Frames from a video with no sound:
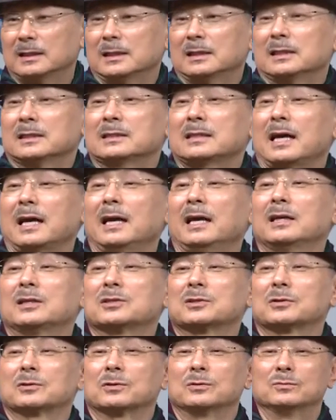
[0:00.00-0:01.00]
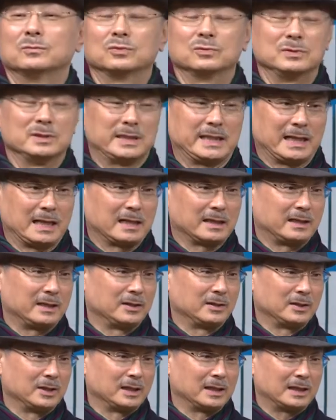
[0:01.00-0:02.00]
MLM has been seen
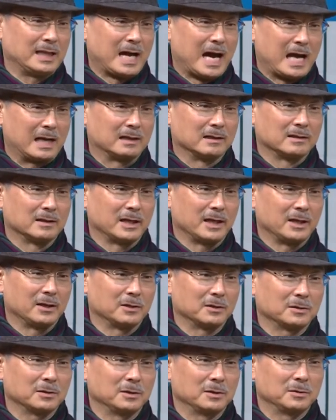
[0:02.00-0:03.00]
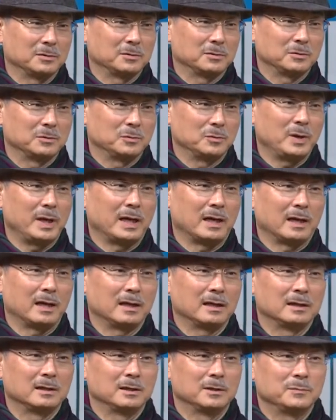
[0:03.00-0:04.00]
as a social problem.
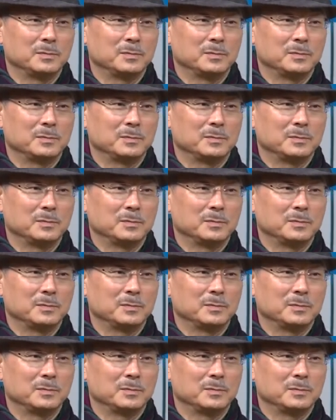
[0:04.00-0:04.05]
Why?